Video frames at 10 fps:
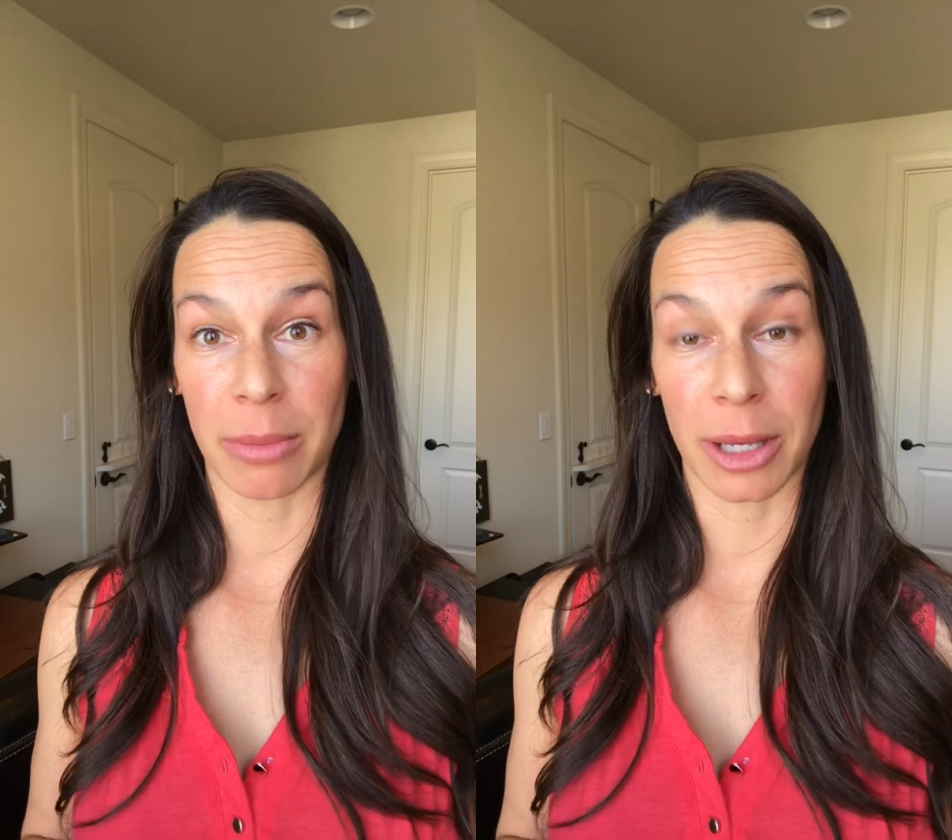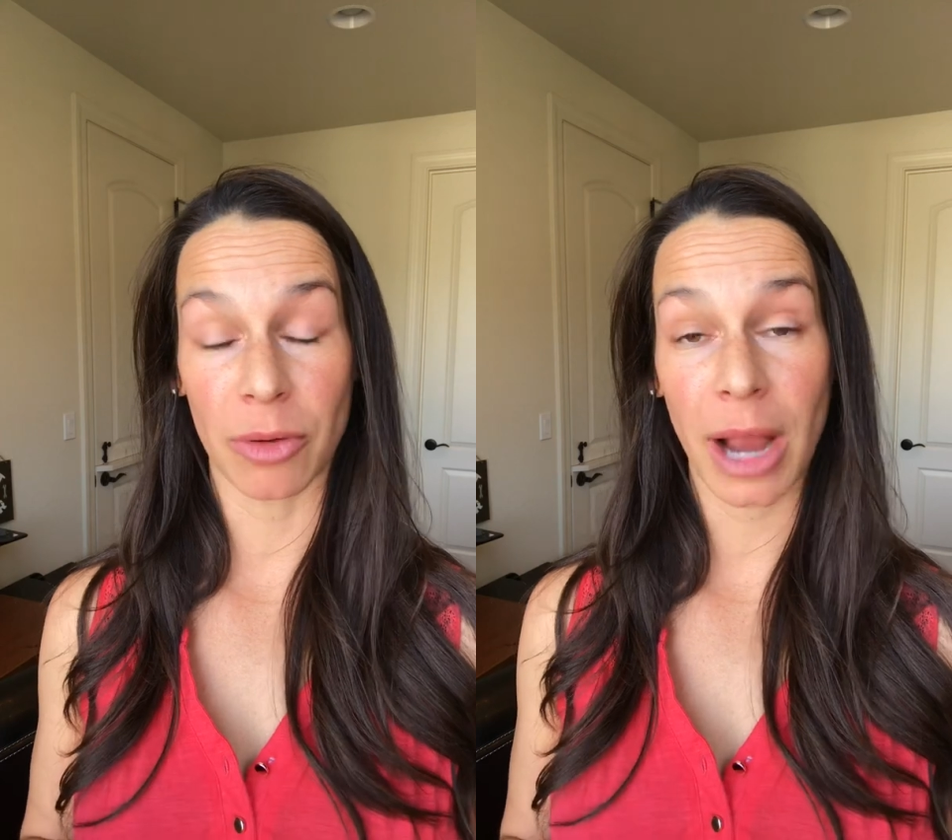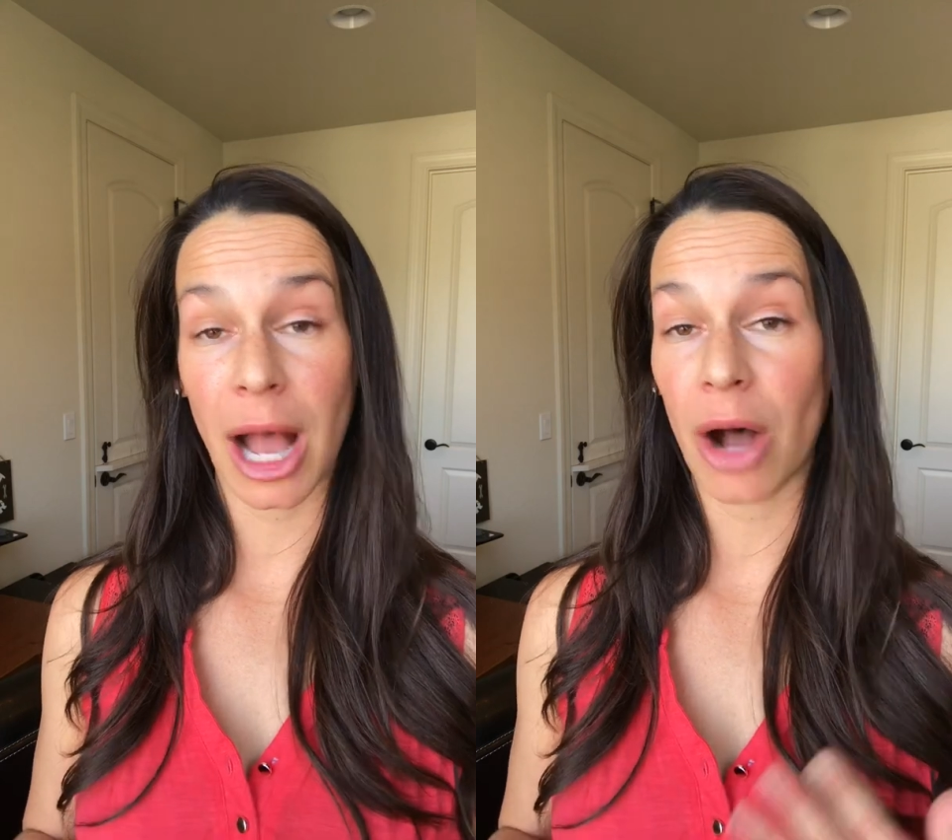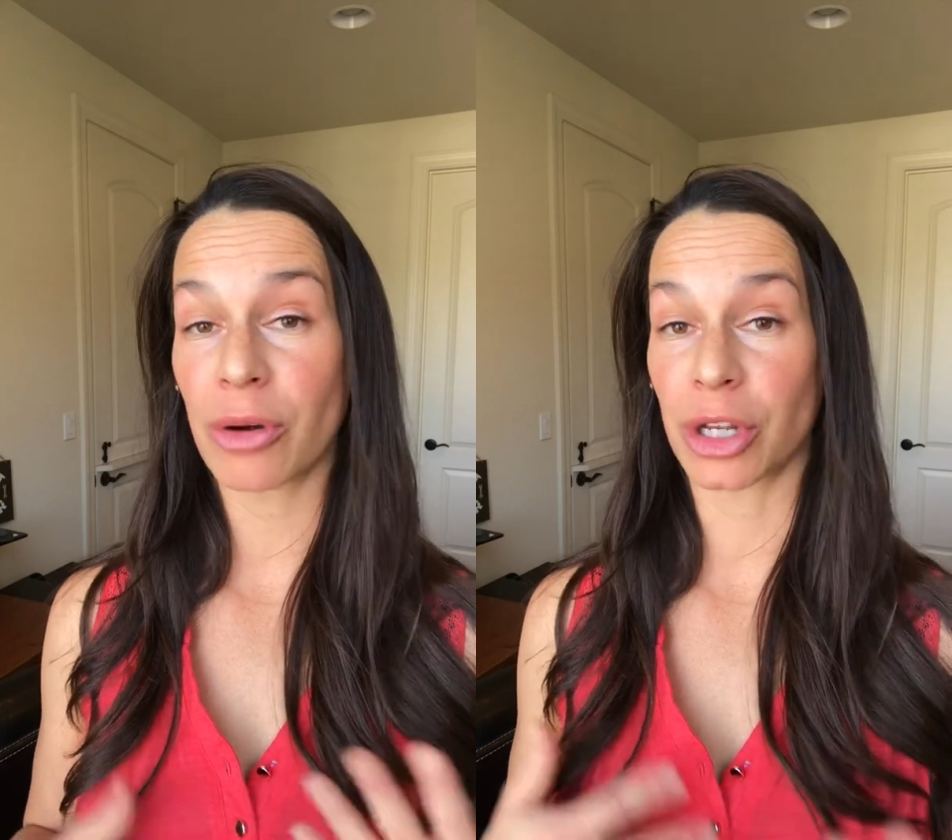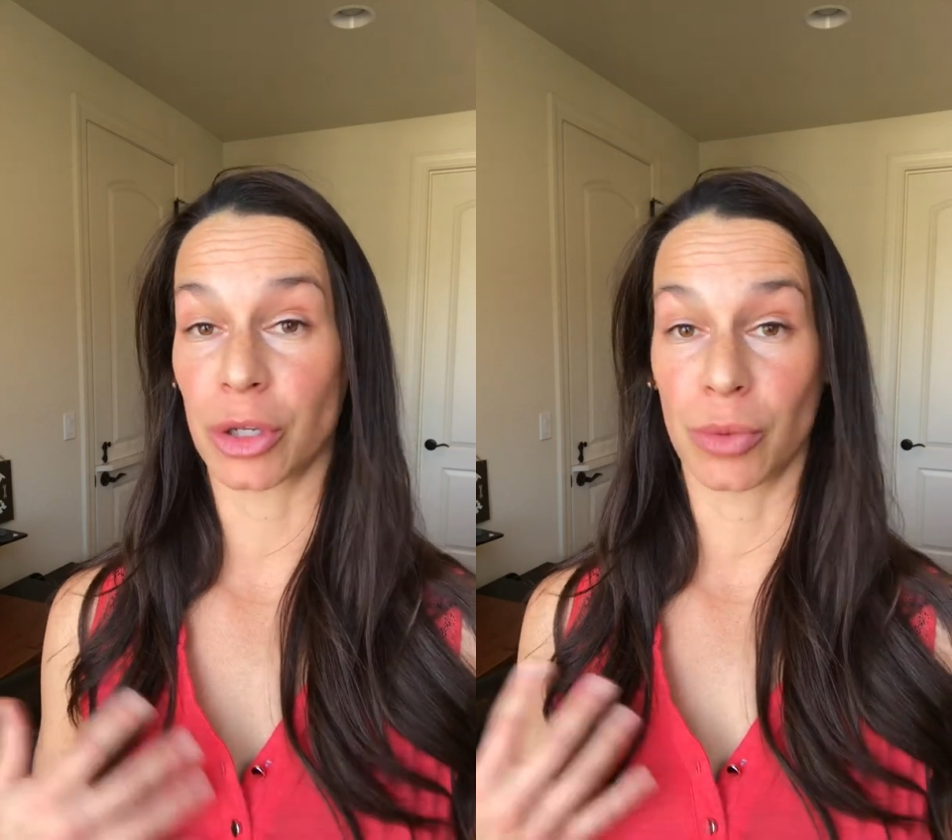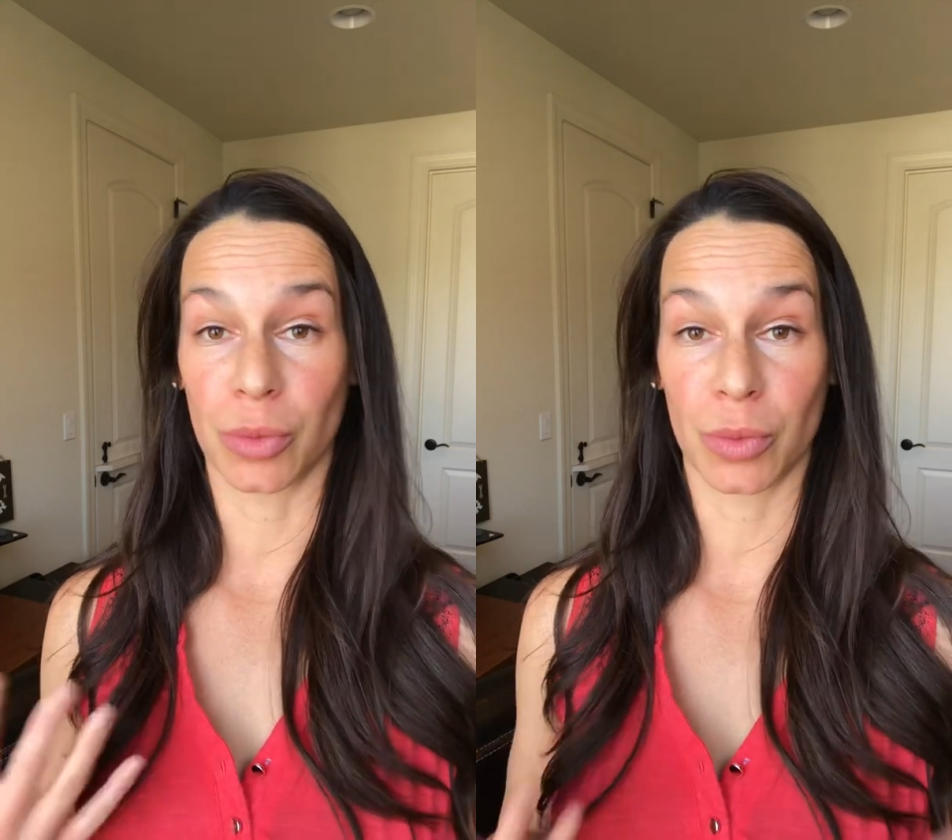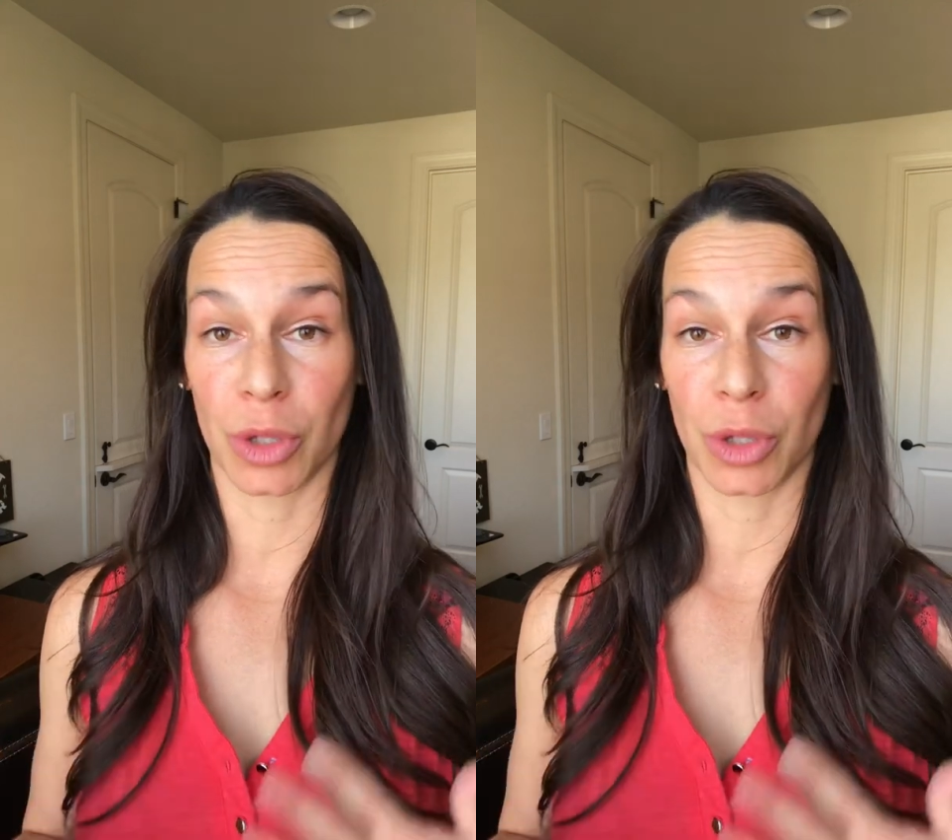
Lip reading: in a big crowd and you